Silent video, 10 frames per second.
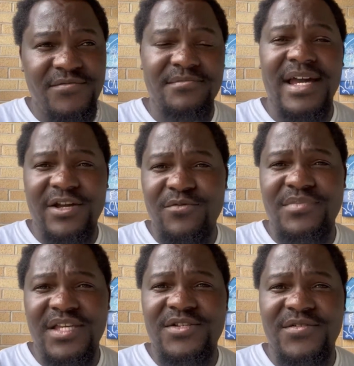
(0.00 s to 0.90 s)
My
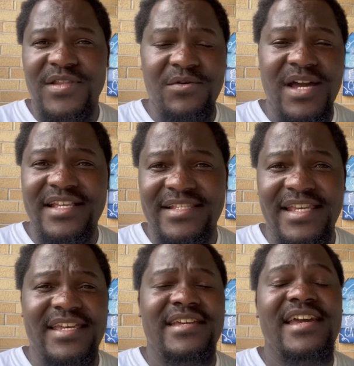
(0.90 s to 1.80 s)
opinion, the way I
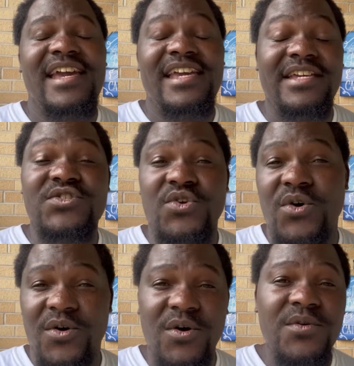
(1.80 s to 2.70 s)
see it. He
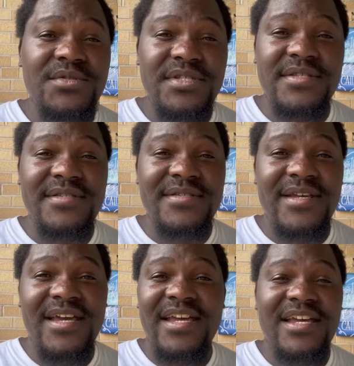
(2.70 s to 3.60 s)
scores goals,
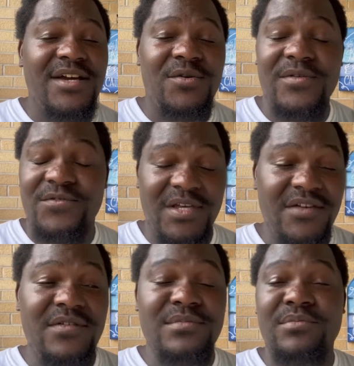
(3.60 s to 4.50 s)
if you
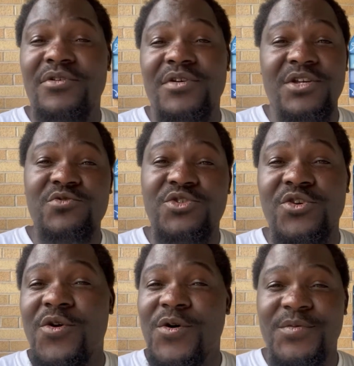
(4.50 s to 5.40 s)
give him the ball, you
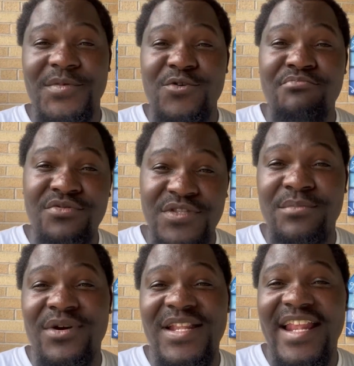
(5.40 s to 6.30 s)
score, you put the
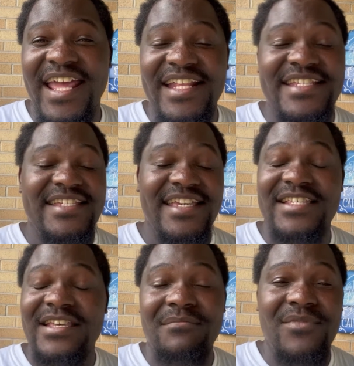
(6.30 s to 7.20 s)
ball in the net,
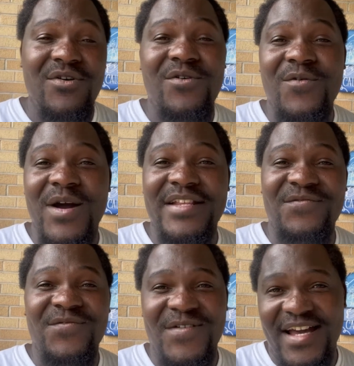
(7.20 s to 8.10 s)
is a more
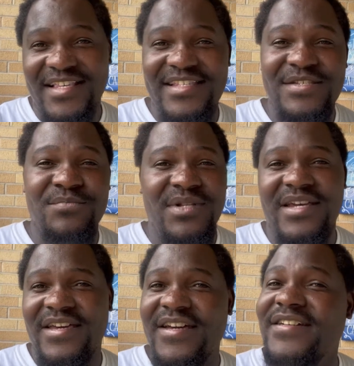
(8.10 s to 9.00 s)
advanced
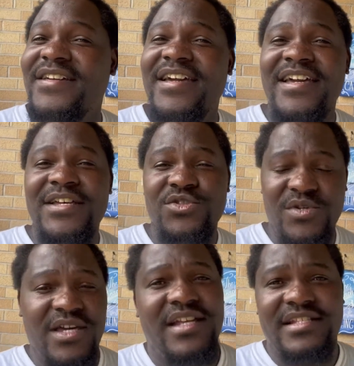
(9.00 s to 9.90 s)
player to
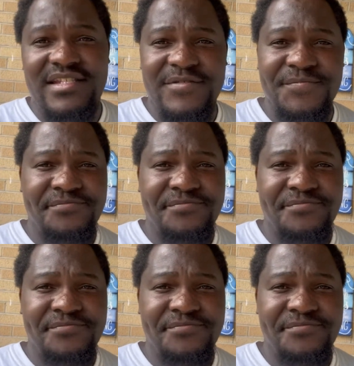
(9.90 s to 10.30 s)
get.